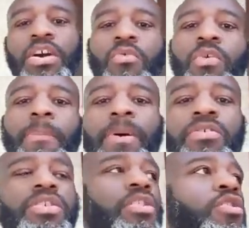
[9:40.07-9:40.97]
with a
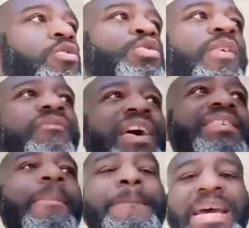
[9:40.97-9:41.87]
person who's
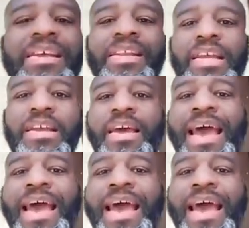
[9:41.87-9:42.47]
fundamentally